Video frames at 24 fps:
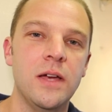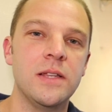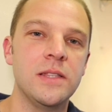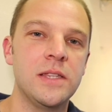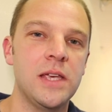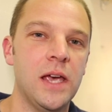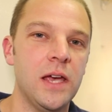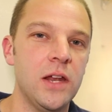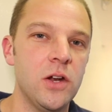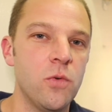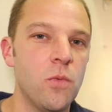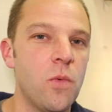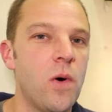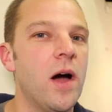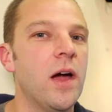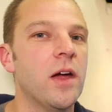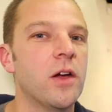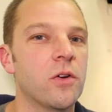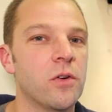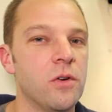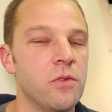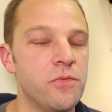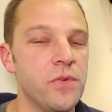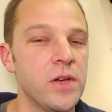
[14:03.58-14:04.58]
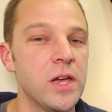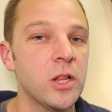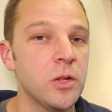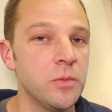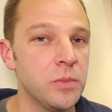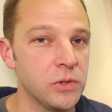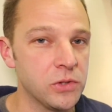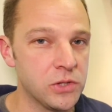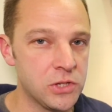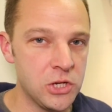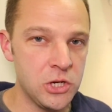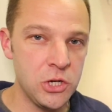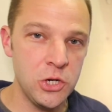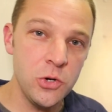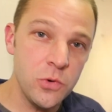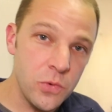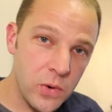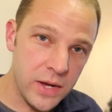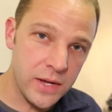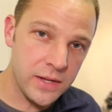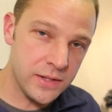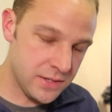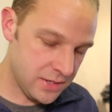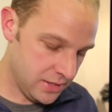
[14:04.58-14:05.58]
antenna wire available
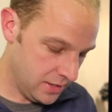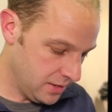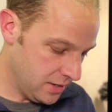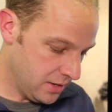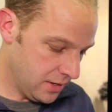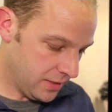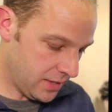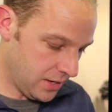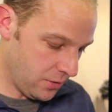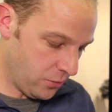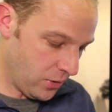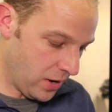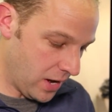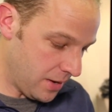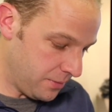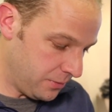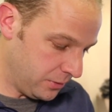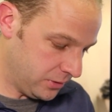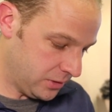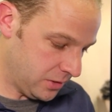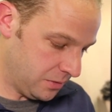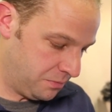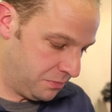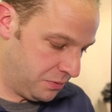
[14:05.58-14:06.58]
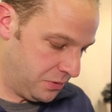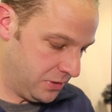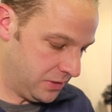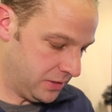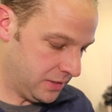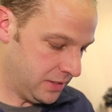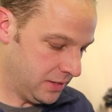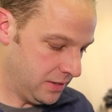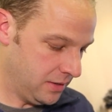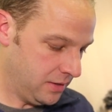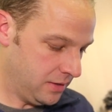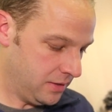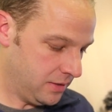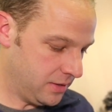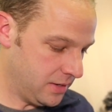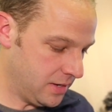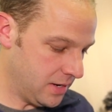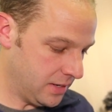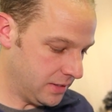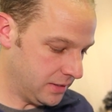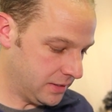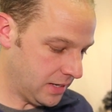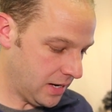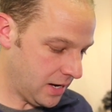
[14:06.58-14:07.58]
to it, they were able to put
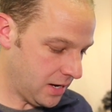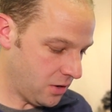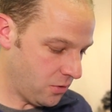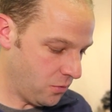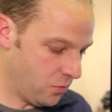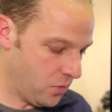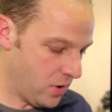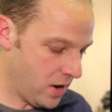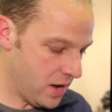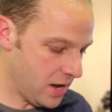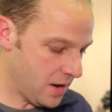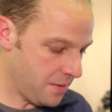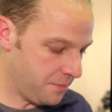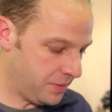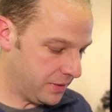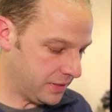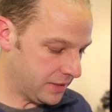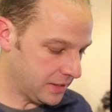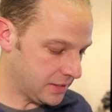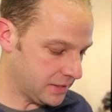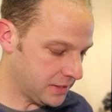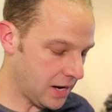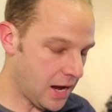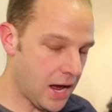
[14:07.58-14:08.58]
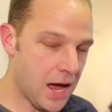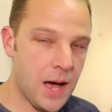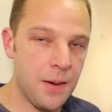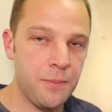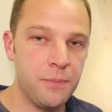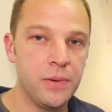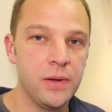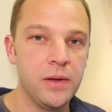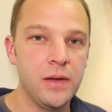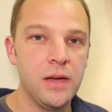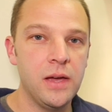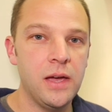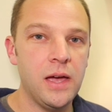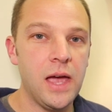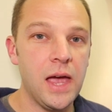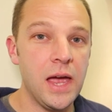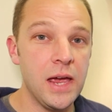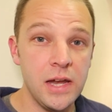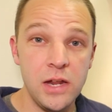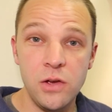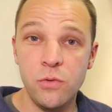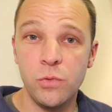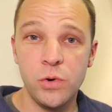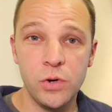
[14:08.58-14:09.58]
the antenna way up at the top,
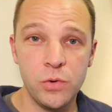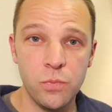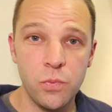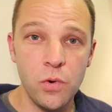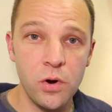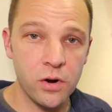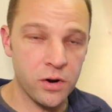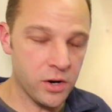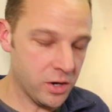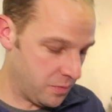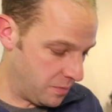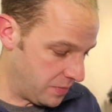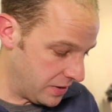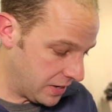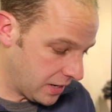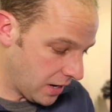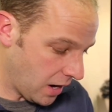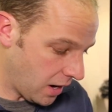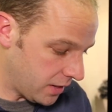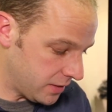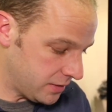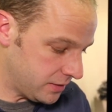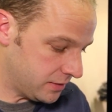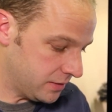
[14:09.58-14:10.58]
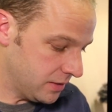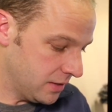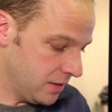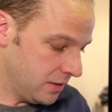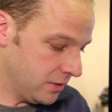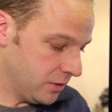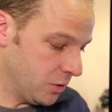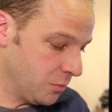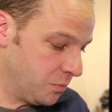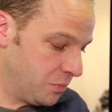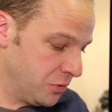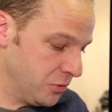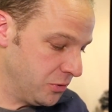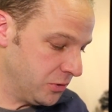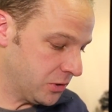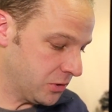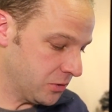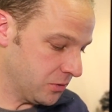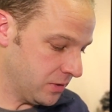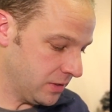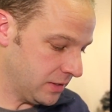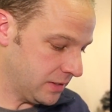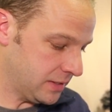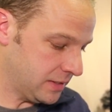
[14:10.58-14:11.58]
and it would work because the
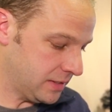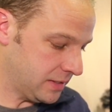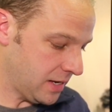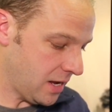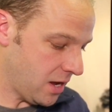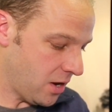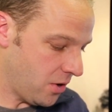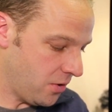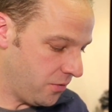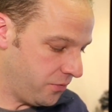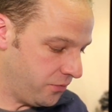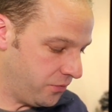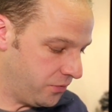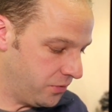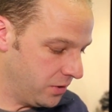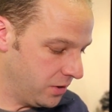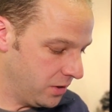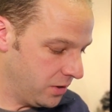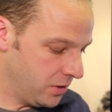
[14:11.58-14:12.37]
booster itself